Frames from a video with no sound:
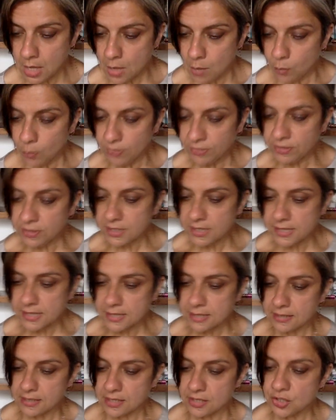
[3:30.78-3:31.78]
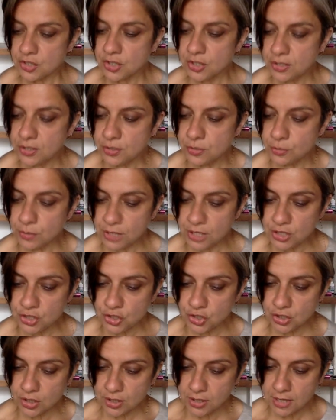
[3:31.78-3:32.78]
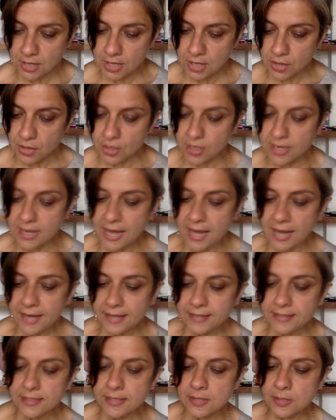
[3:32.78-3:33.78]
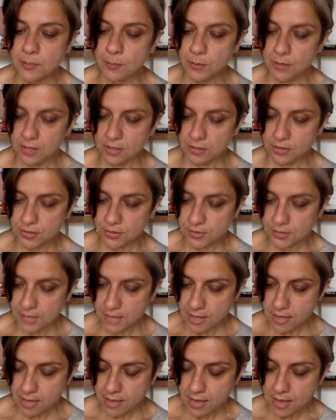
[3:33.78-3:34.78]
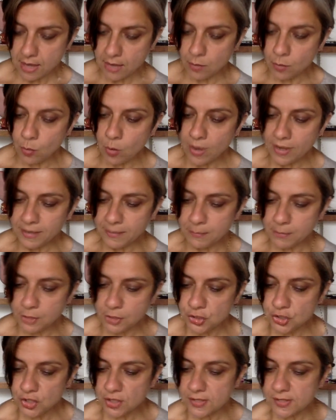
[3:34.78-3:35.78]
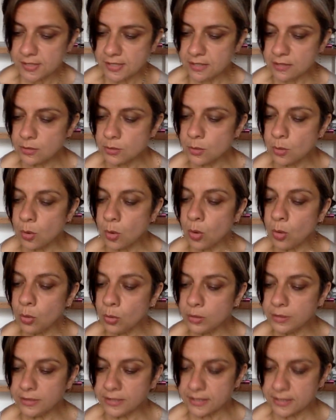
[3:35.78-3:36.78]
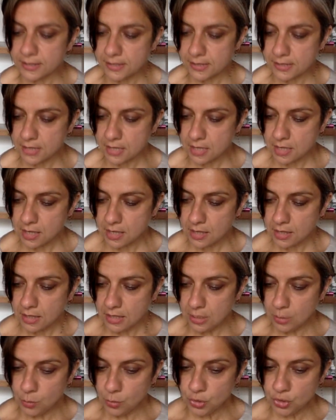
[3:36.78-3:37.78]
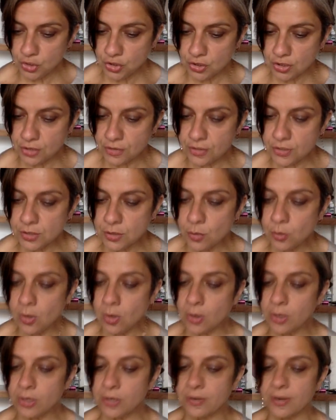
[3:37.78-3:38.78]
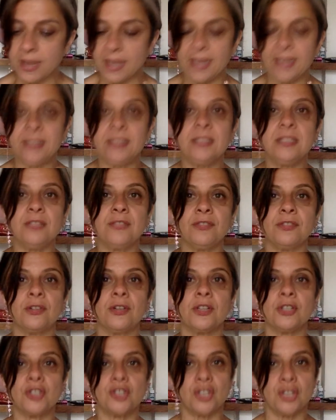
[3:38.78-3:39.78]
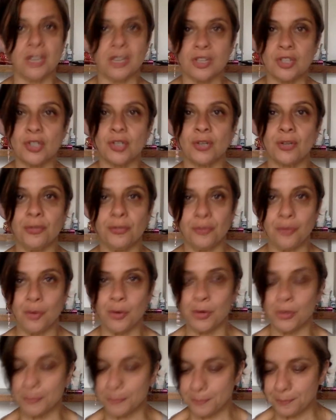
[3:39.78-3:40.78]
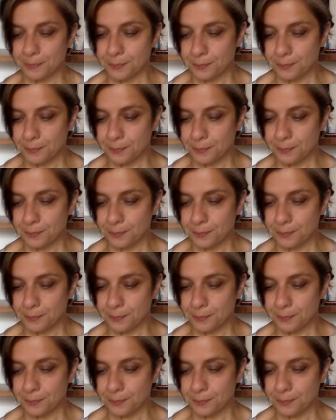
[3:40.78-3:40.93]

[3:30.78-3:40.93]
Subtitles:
When the destination is reached, the guide disappears and one merges into wholeness, in which there is no longer any differentiation of form.